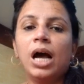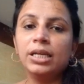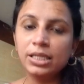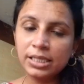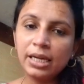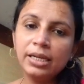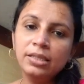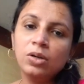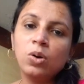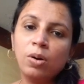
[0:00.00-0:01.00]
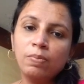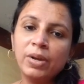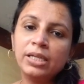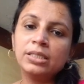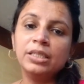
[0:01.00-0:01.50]
understanding the
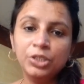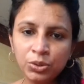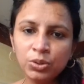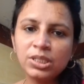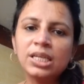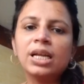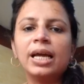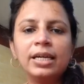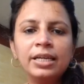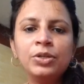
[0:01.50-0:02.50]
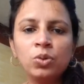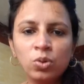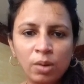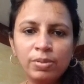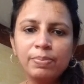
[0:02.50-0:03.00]
complex issues that are likely to
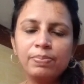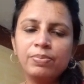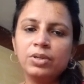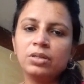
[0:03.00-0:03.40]
crop up